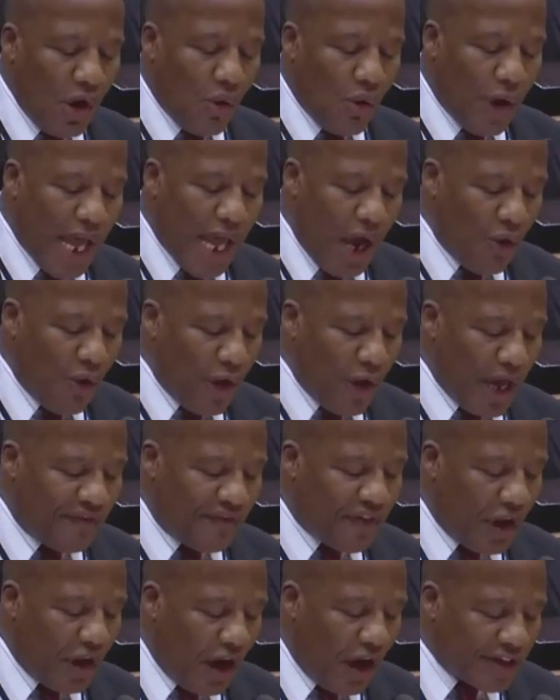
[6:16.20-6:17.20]
Where we
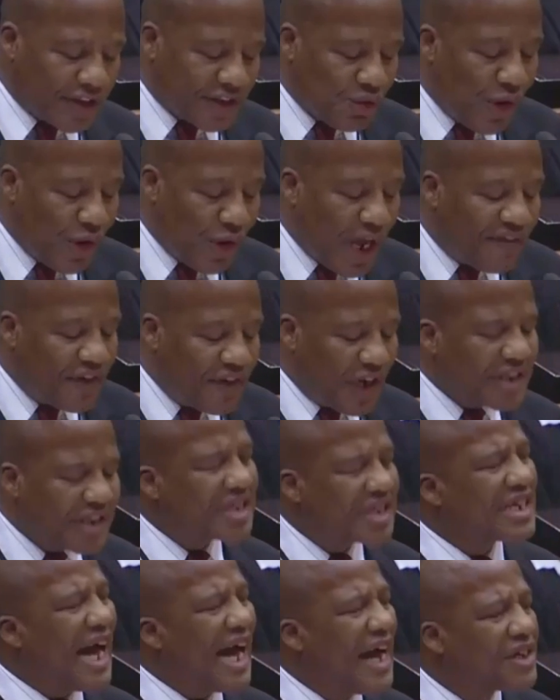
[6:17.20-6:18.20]
have lost, we have
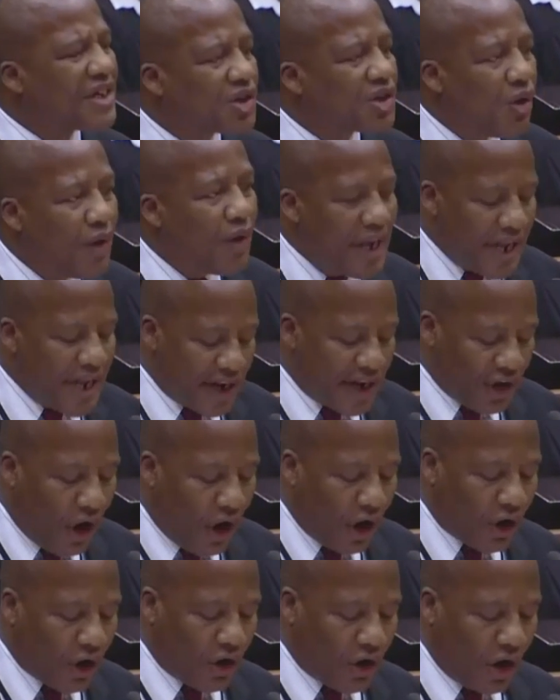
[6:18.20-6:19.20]
not tried to win at
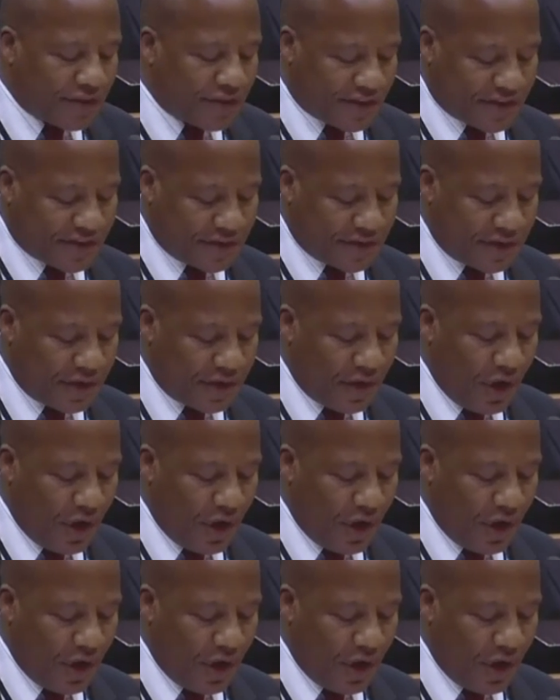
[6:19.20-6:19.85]
all costs.